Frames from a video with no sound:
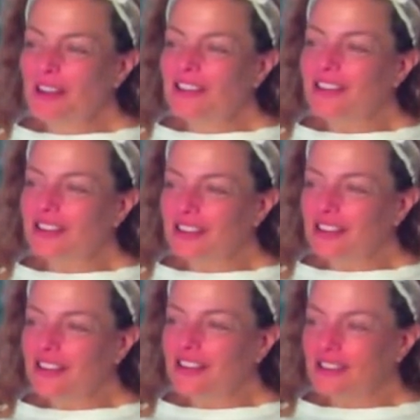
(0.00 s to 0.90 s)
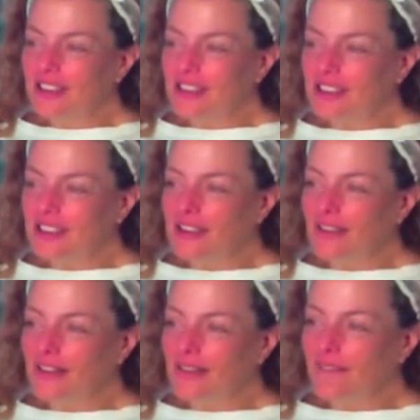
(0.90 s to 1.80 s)
about with was yeah. the birth
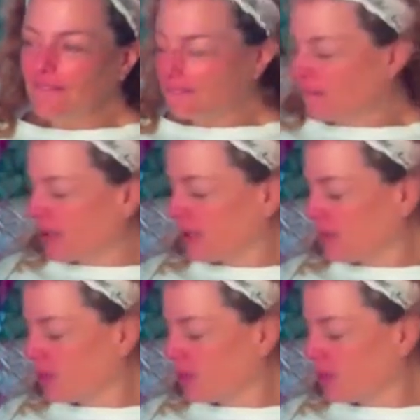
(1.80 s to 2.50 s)
story. Right, the